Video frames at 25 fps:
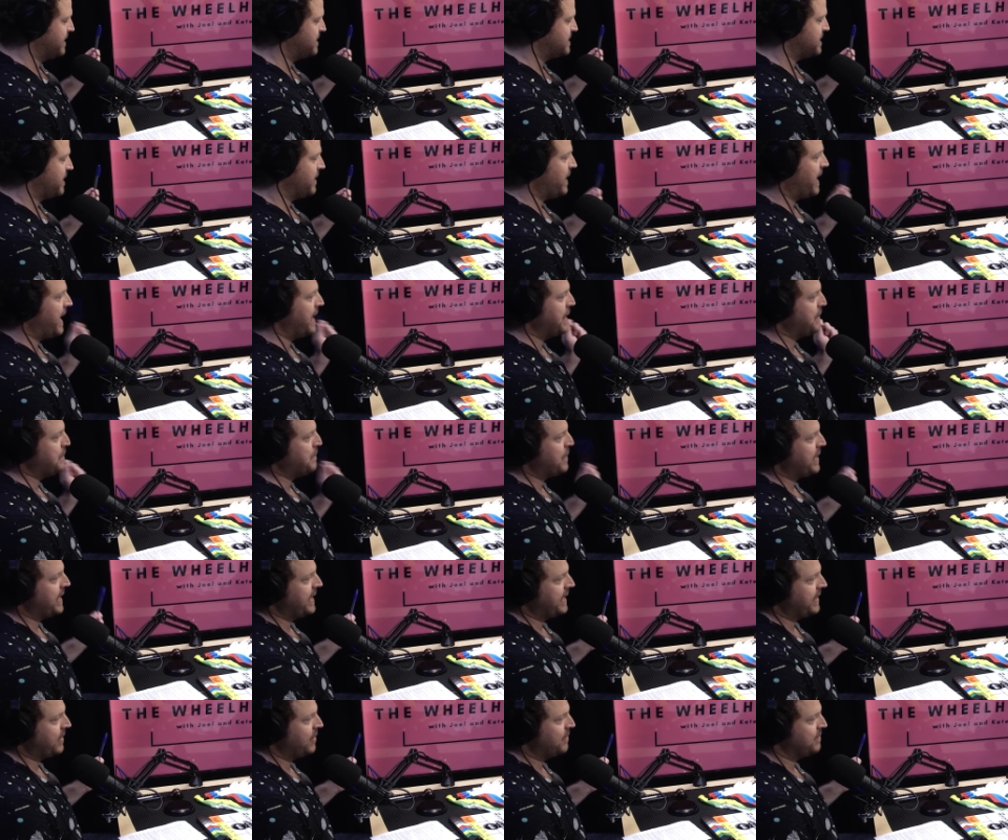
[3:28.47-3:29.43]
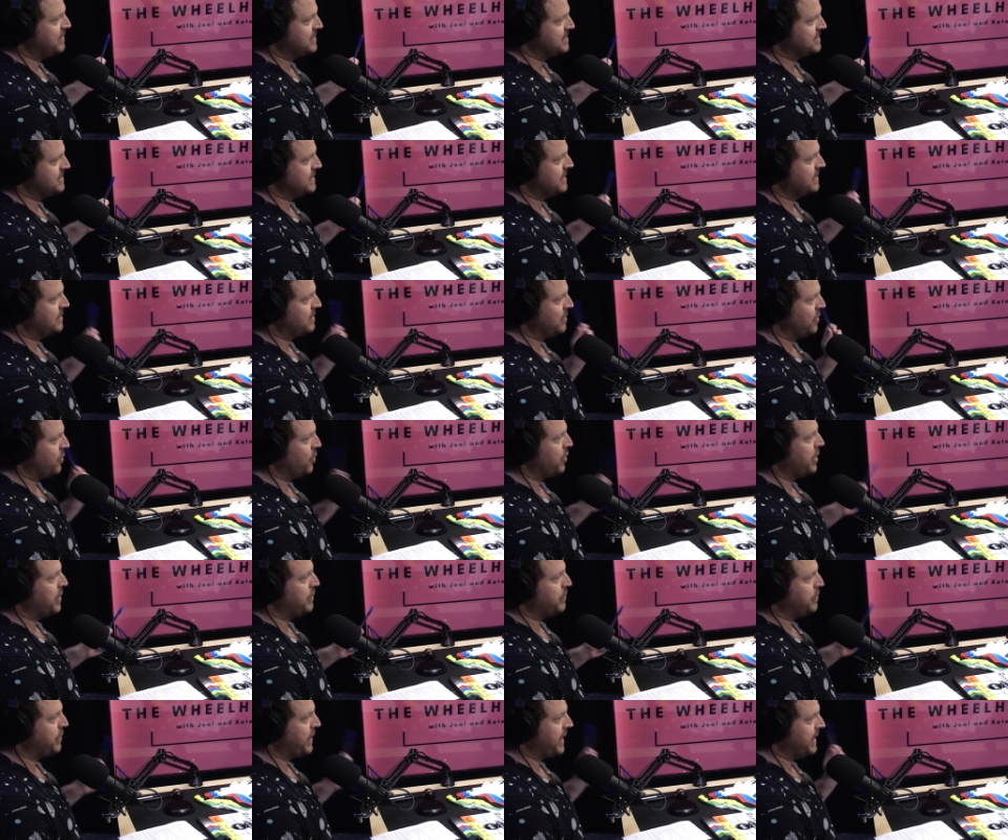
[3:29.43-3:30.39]
So Annemiek, obviously glory.
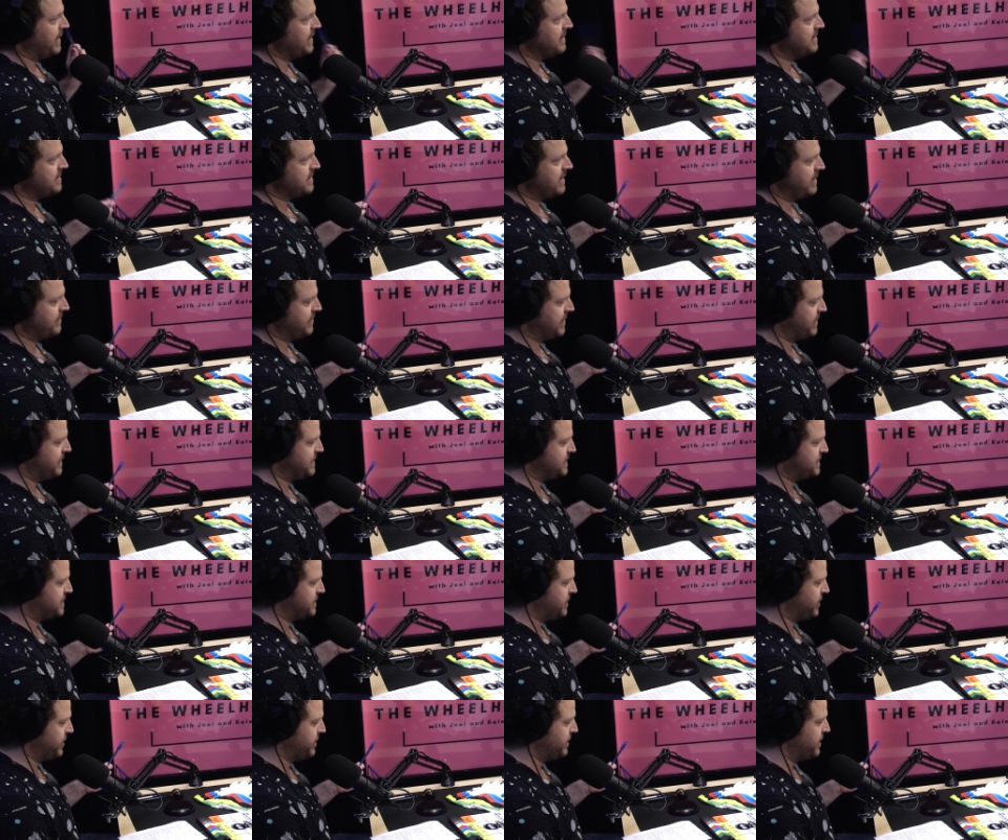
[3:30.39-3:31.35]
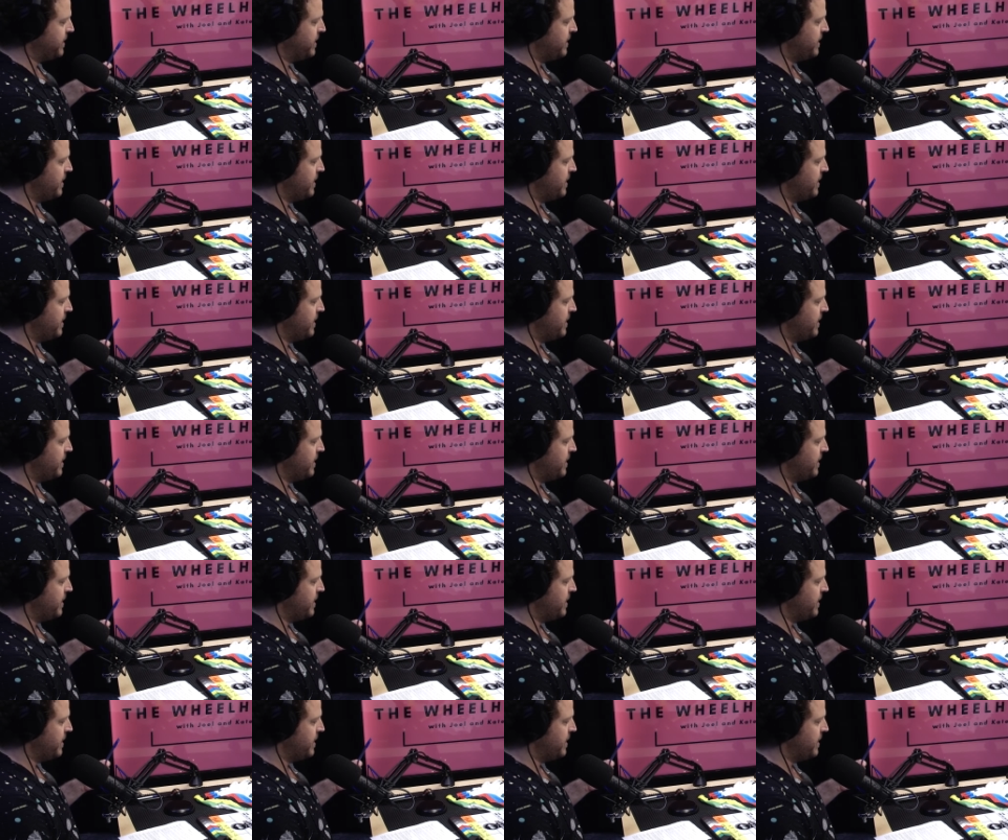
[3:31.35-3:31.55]
We'll get into that very soon.